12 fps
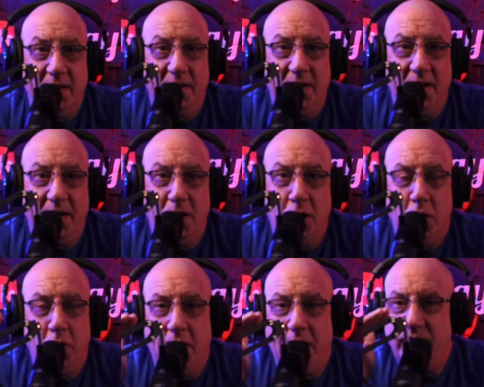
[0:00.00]
Okay?
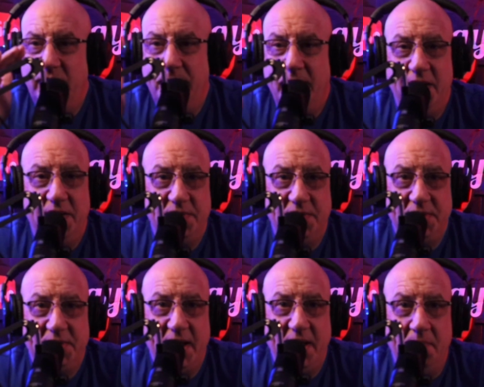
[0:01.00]
Everybody's the
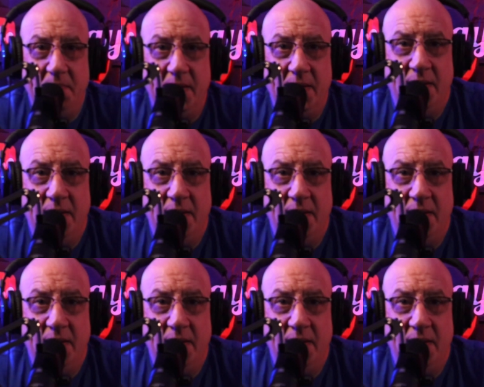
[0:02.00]
same.